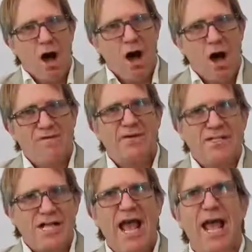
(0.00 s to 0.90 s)
I've
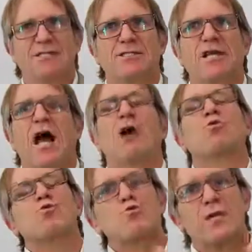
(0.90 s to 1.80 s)
attached a
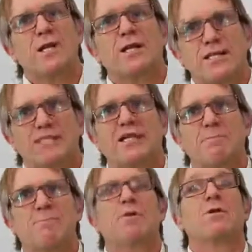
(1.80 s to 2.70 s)
really
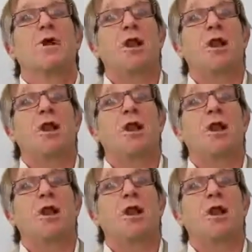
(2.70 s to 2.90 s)
simple